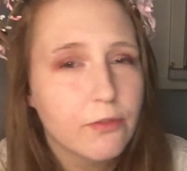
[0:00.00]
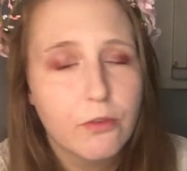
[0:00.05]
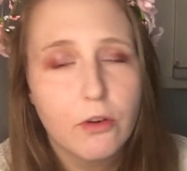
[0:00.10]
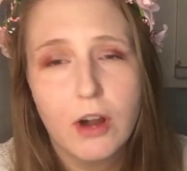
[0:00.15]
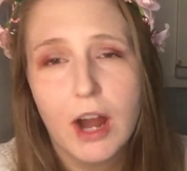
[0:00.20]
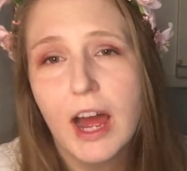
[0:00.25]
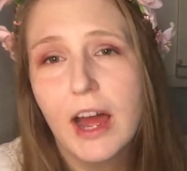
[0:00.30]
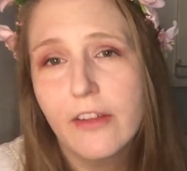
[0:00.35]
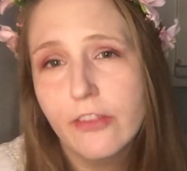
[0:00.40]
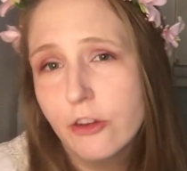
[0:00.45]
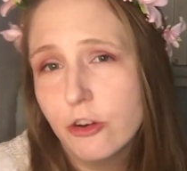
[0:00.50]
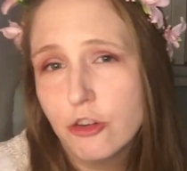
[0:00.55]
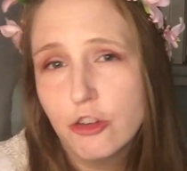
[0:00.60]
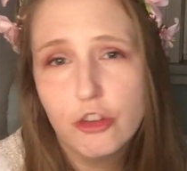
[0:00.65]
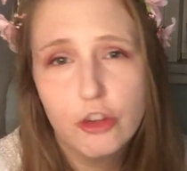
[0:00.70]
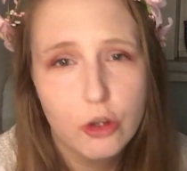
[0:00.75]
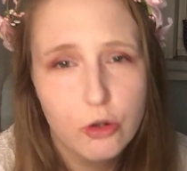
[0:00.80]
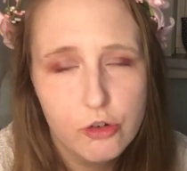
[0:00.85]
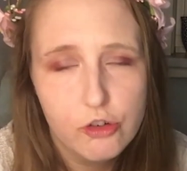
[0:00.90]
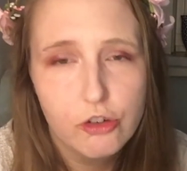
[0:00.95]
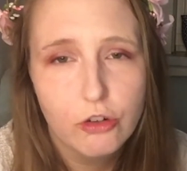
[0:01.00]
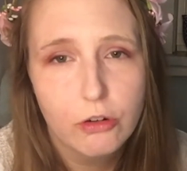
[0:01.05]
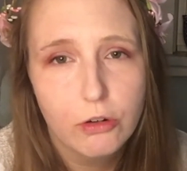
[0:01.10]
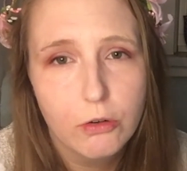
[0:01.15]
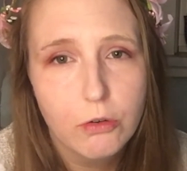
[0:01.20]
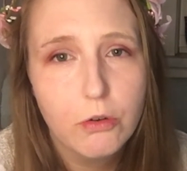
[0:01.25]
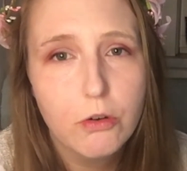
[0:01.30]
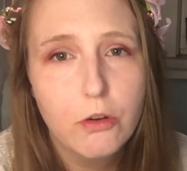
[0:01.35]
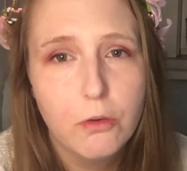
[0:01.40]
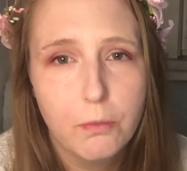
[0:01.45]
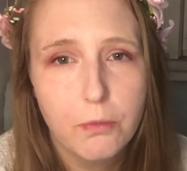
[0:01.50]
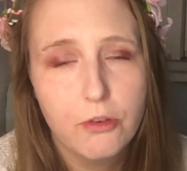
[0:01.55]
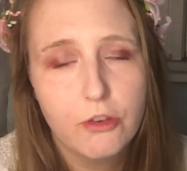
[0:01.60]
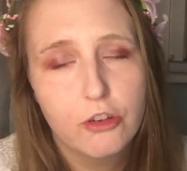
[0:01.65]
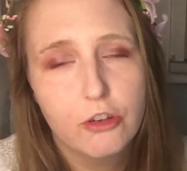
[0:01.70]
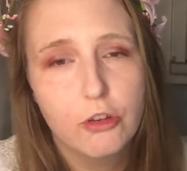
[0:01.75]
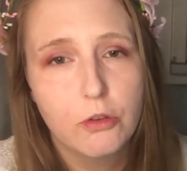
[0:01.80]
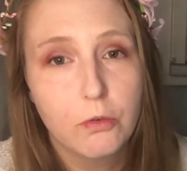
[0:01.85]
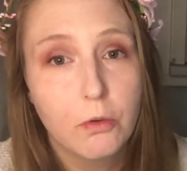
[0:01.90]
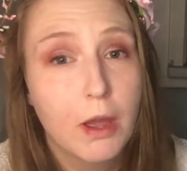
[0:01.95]
for other social groups
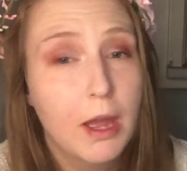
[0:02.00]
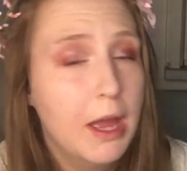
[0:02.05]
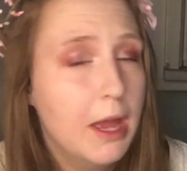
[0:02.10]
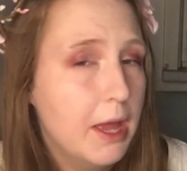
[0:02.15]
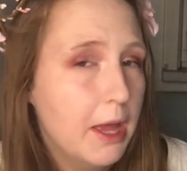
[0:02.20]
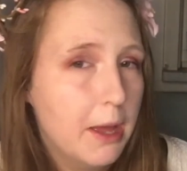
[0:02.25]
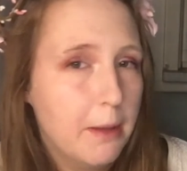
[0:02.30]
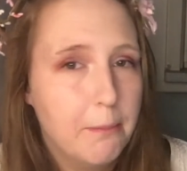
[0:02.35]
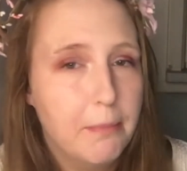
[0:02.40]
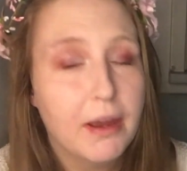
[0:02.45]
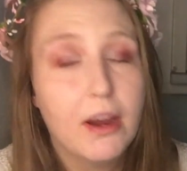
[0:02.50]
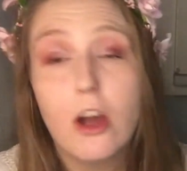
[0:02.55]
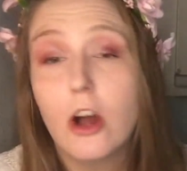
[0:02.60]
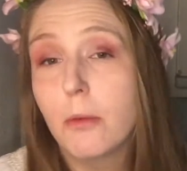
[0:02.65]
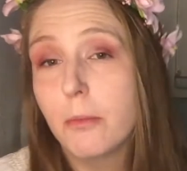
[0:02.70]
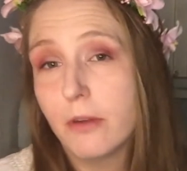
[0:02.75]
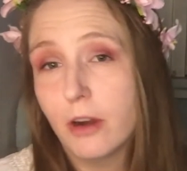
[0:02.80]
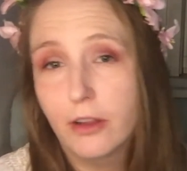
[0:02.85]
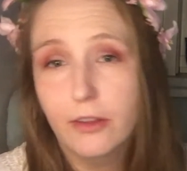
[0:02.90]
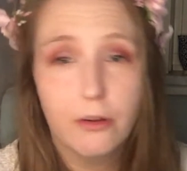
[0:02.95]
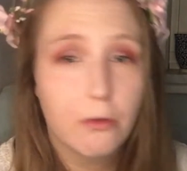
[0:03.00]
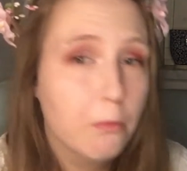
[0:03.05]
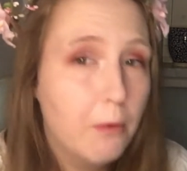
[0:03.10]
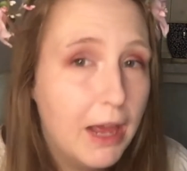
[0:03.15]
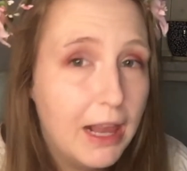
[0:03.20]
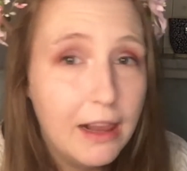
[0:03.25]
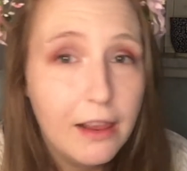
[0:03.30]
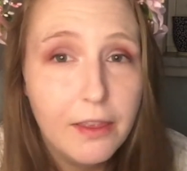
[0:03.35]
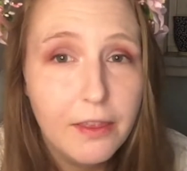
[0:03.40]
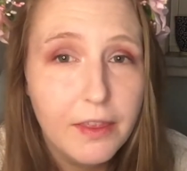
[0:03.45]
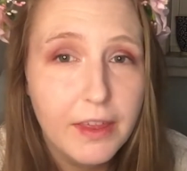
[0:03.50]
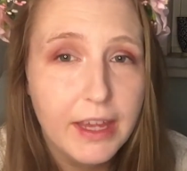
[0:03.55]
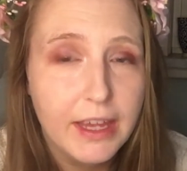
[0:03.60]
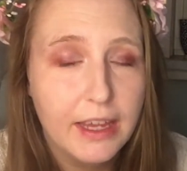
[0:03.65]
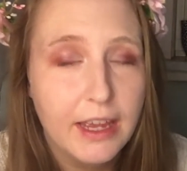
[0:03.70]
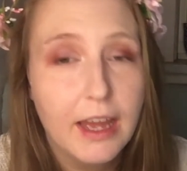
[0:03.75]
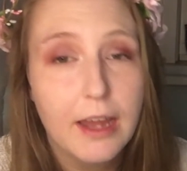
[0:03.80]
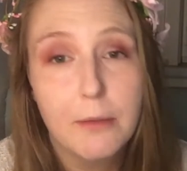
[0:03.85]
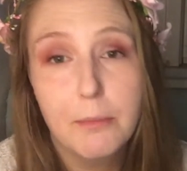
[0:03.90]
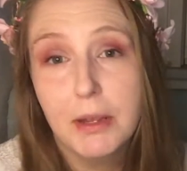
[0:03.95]
to become rather
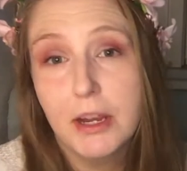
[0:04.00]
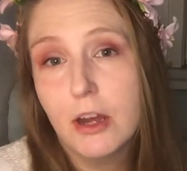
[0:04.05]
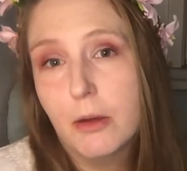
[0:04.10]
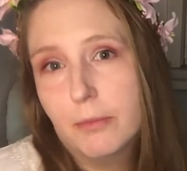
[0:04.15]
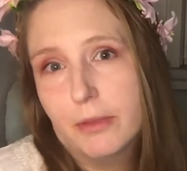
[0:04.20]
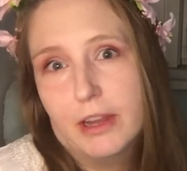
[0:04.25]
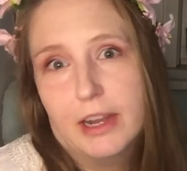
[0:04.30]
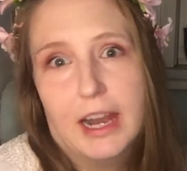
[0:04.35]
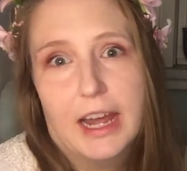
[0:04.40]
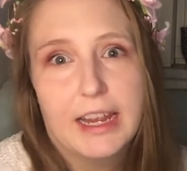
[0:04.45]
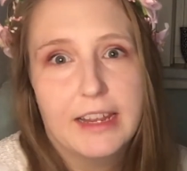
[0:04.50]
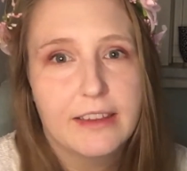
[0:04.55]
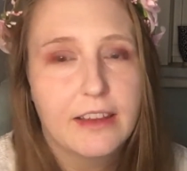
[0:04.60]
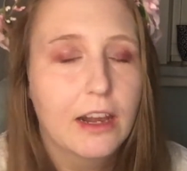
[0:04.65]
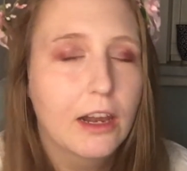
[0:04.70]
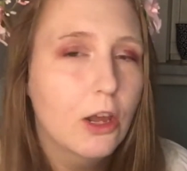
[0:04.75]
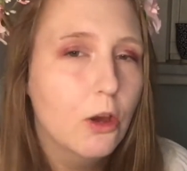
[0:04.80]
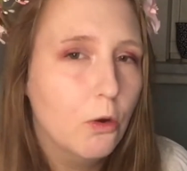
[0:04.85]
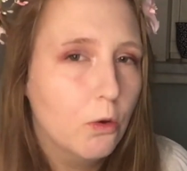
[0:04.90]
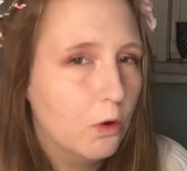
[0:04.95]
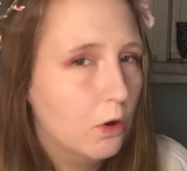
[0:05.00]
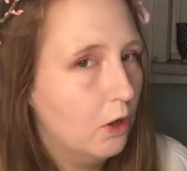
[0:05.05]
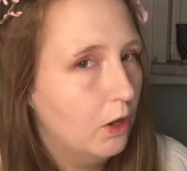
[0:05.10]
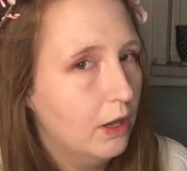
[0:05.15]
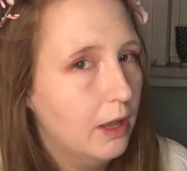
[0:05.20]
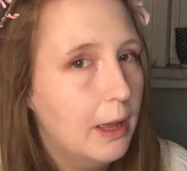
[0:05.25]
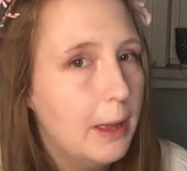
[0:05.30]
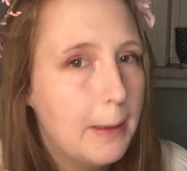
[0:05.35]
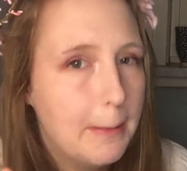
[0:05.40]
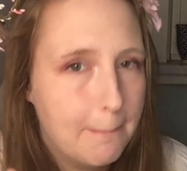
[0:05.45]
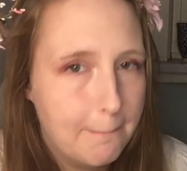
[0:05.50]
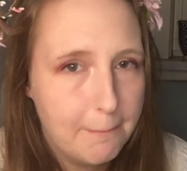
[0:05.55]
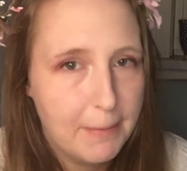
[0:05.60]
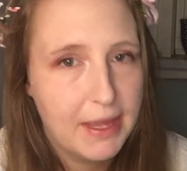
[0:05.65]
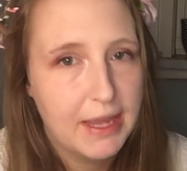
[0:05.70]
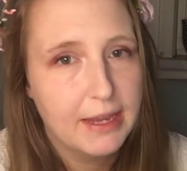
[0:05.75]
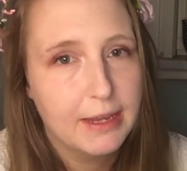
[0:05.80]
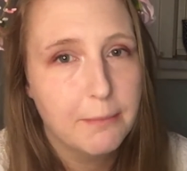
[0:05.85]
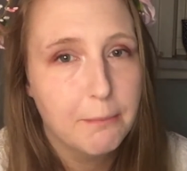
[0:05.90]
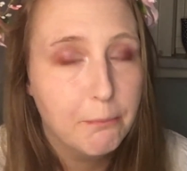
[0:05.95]
wealthy and become the local
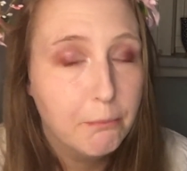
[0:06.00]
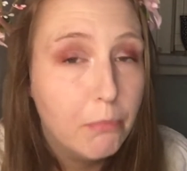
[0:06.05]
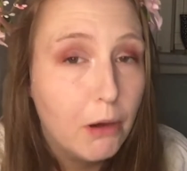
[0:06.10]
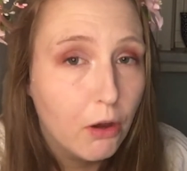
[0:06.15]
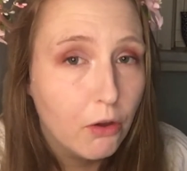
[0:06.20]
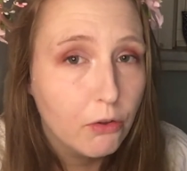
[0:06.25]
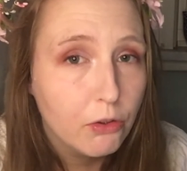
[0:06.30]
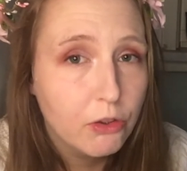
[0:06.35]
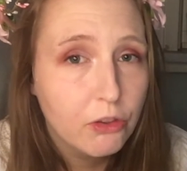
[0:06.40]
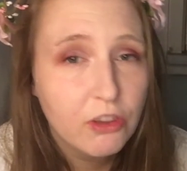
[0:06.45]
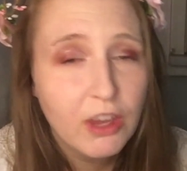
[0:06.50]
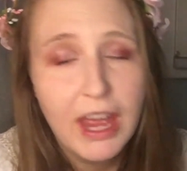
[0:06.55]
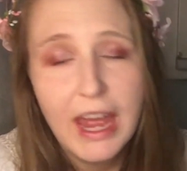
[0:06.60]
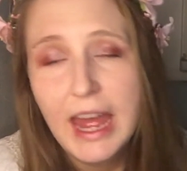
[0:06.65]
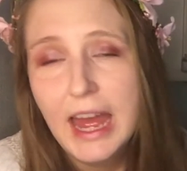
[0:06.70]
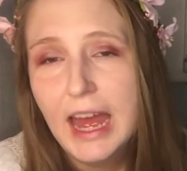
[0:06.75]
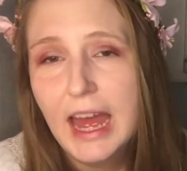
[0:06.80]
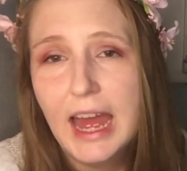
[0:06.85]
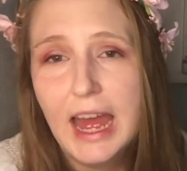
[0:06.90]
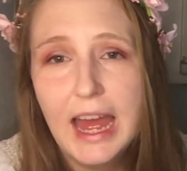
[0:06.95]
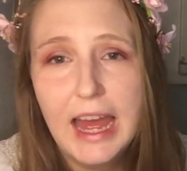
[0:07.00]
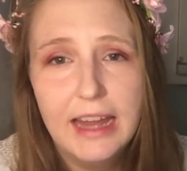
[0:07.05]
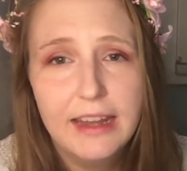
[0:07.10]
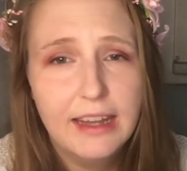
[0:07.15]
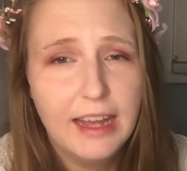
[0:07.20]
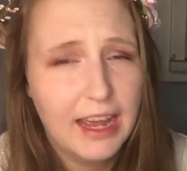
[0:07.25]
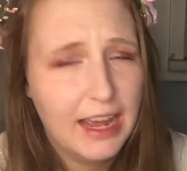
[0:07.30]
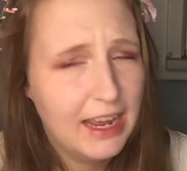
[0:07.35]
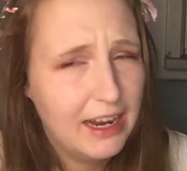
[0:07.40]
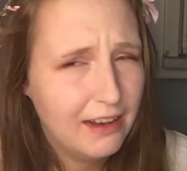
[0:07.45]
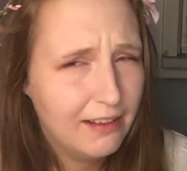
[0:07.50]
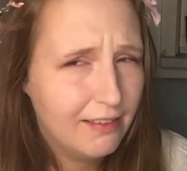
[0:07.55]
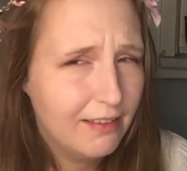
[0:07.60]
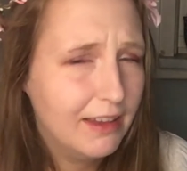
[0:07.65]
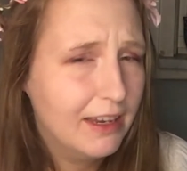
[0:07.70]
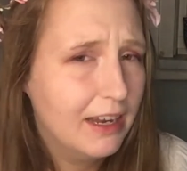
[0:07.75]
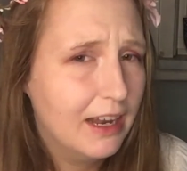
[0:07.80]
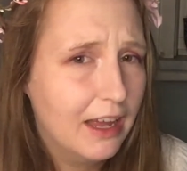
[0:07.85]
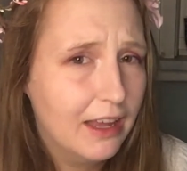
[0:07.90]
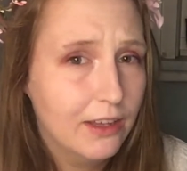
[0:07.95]
big boss. And
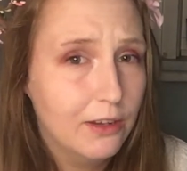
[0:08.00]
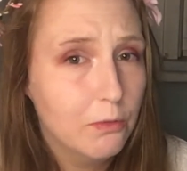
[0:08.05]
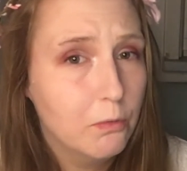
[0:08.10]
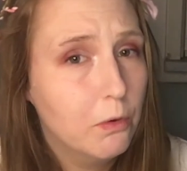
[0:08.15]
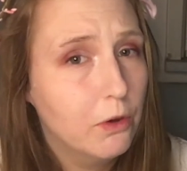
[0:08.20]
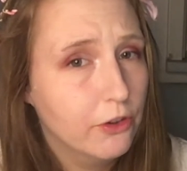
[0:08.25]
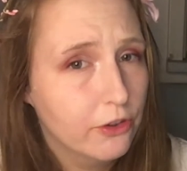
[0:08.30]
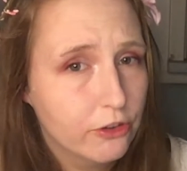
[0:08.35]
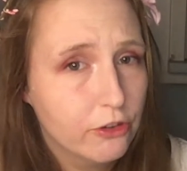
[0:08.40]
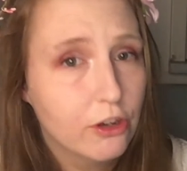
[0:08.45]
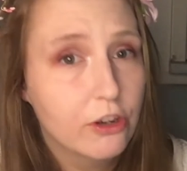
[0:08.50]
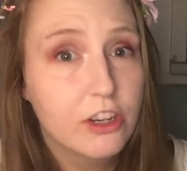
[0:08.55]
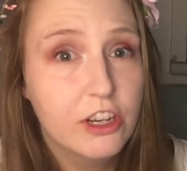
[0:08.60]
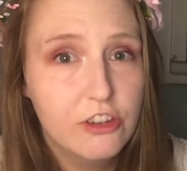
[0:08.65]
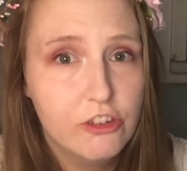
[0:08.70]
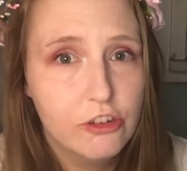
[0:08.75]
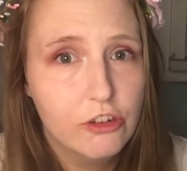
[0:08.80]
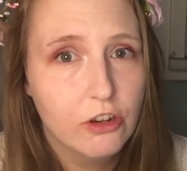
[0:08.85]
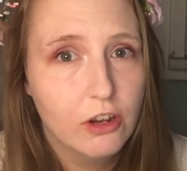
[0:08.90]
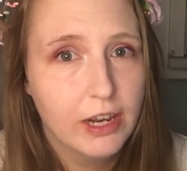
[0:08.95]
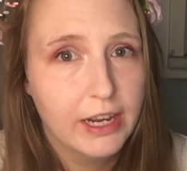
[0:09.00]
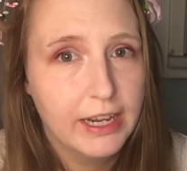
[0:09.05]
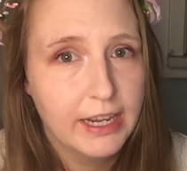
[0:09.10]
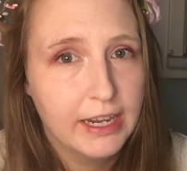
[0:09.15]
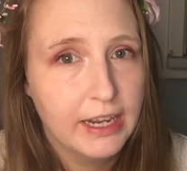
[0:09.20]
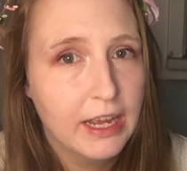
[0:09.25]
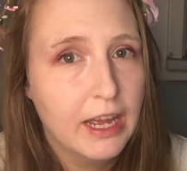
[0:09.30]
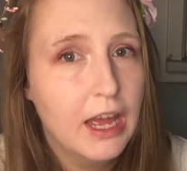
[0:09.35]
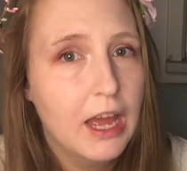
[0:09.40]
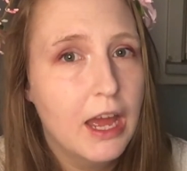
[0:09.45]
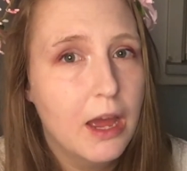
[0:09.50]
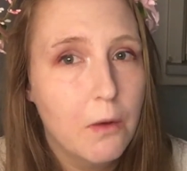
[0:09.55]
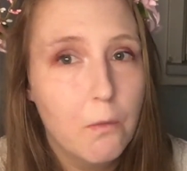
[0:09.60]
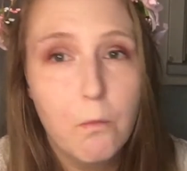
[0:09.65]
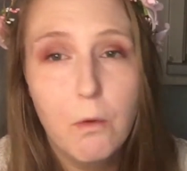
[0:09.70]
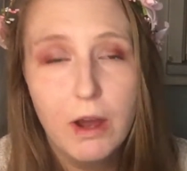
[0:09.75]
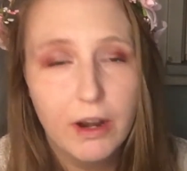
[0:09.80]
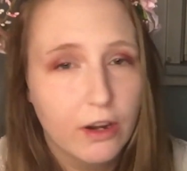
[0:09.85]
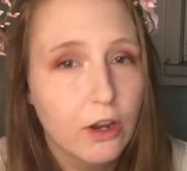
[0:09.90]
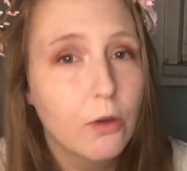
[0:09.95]
Hälsingland was traditionally
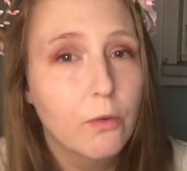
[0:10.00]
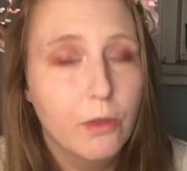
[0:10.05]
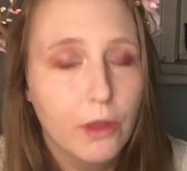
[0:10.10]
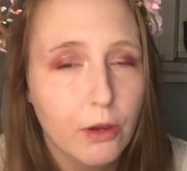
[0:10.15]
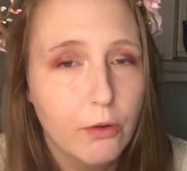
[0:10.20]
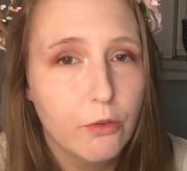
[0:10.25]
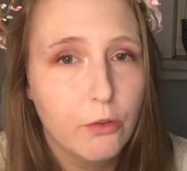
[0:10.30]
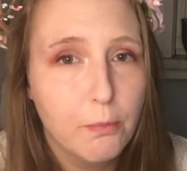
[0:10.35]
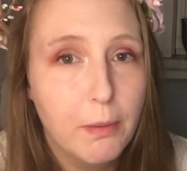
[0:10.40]
one of those